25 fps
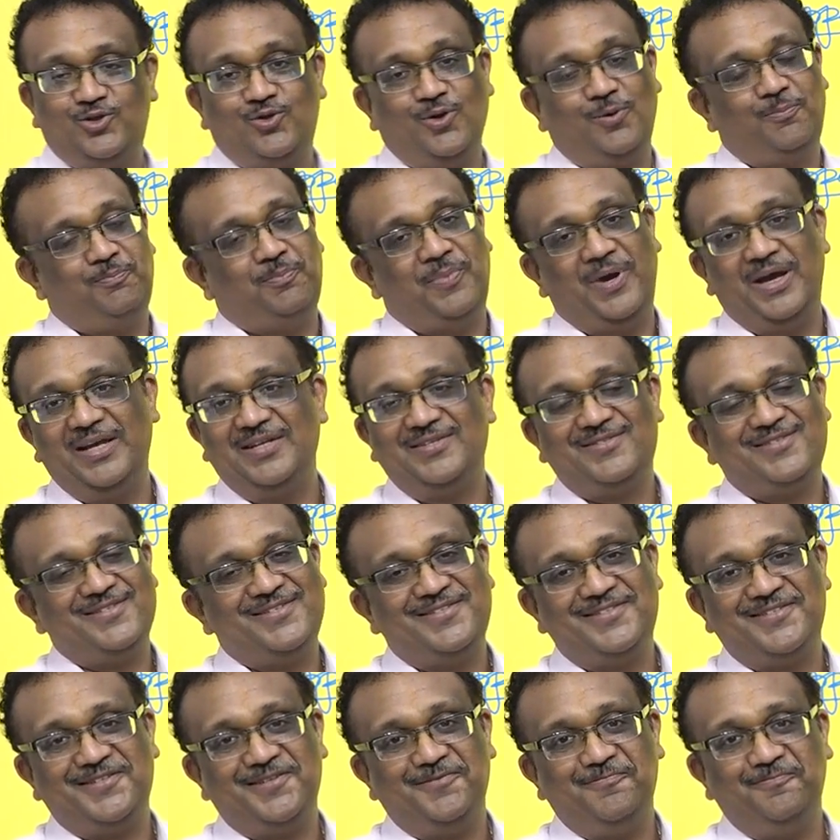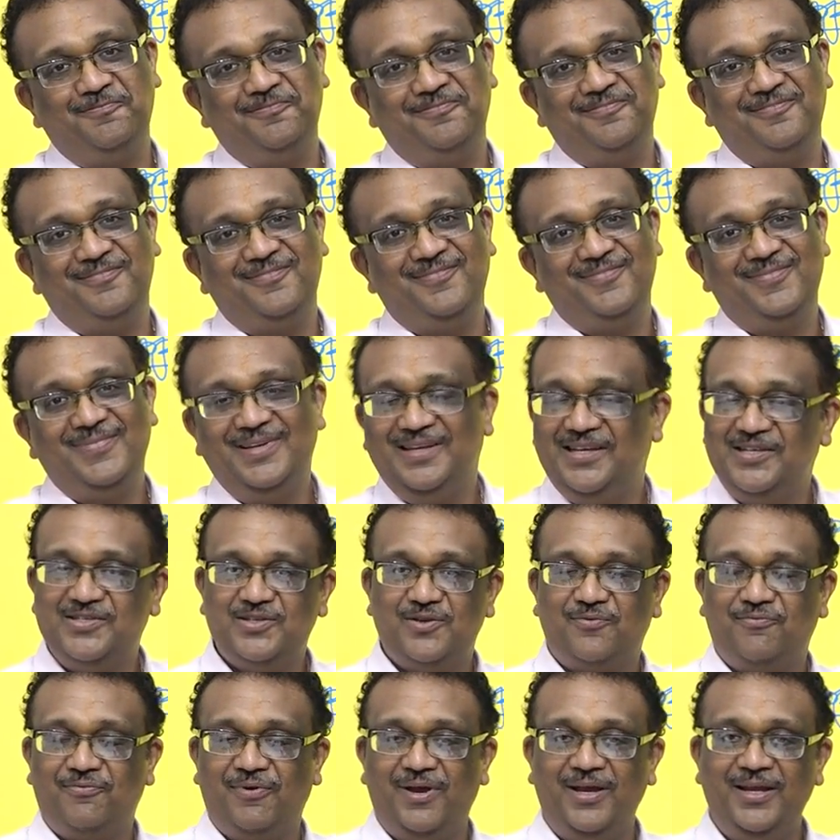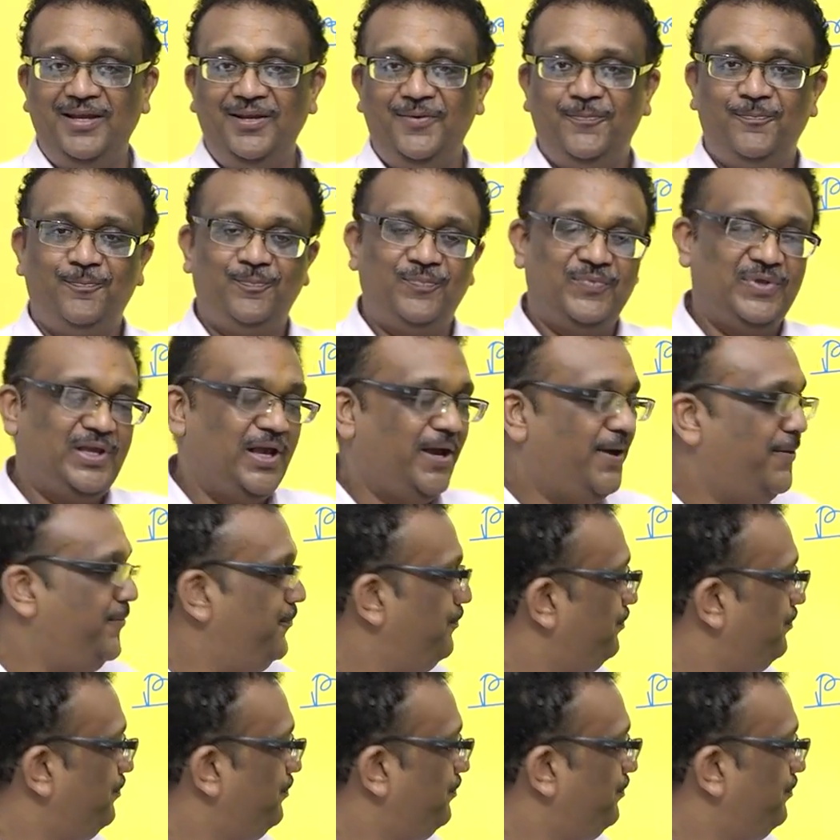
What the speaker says: to a pi system. Is that fine? Yeah.